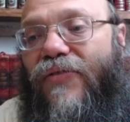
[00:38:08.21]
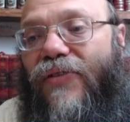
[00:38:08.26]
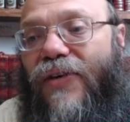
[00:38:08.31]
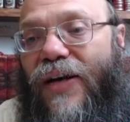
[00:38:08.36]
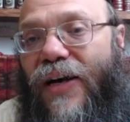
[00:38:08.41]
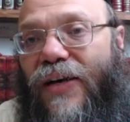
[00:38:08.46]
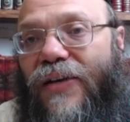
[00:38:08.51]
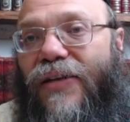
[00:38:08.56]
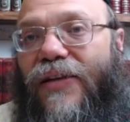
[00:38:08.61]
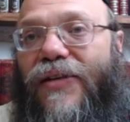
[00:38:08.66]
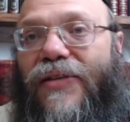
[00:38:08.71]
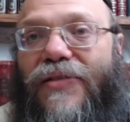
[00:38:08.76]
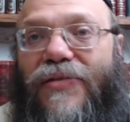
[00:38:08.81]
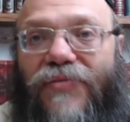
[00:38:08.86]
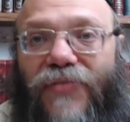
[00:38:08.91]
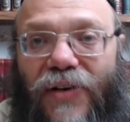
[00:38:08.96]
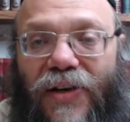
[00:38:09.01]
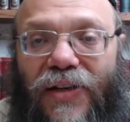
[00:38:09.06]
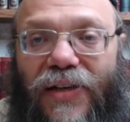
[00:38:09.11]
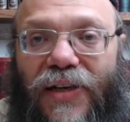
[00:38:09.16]
Ichad that is
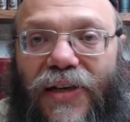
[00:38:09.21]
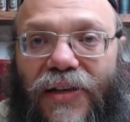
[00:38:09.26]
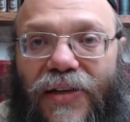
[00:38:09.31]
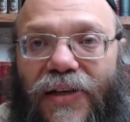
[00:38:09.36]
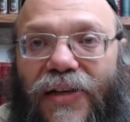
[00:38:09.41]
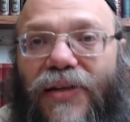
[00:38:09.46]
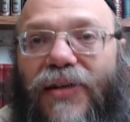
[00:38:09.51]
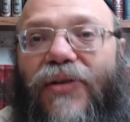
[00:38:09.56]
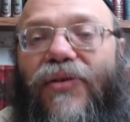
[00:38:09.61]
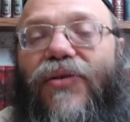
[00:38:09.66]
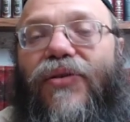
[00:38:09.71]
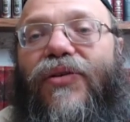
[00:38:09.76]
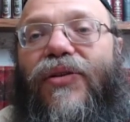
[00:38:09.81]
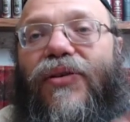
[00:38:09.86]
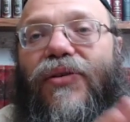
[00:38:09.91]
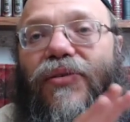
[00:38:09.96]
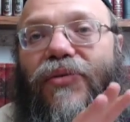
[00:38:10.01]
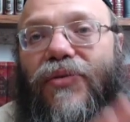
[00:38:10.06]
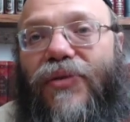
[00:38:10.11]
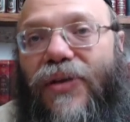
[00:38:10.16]
Fardik that
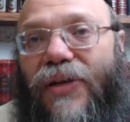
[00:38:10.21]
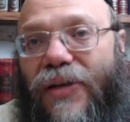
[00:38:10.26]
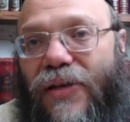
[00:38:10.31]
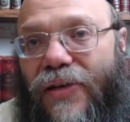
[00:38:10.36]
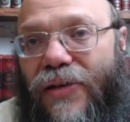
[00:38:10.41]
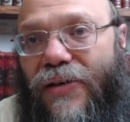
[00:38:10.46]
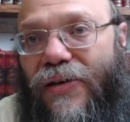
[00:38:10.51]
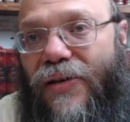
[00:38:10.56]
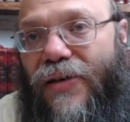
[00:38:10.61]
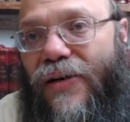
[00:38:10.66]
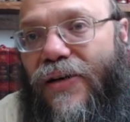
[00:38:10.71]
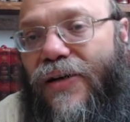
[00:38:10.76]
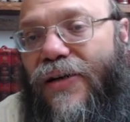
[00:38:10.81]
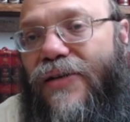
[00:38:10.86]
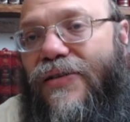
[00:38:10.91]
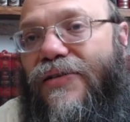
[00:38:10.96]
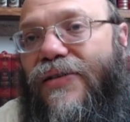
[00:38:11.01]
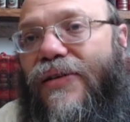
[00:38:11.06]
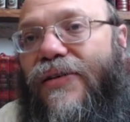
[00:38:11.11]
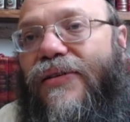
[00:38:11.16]
according to the
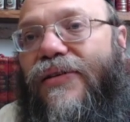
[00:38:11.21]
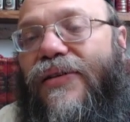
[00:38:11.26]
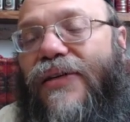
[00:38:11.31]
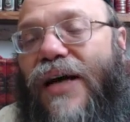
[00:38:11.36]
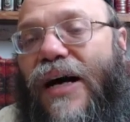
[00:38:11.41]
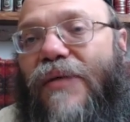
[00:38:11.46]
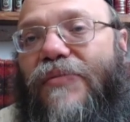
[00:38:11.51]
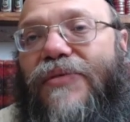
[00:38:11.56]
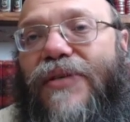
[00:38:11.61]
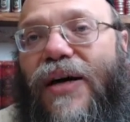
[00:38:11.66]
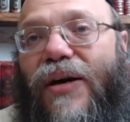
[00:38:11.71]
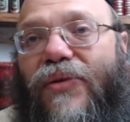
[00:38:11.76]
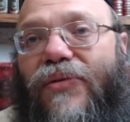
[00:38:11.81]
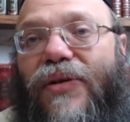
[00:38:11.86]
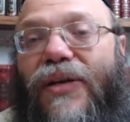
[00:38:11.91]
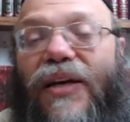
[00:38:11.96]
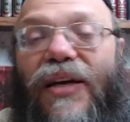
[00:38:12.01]
Arizal, it comes out,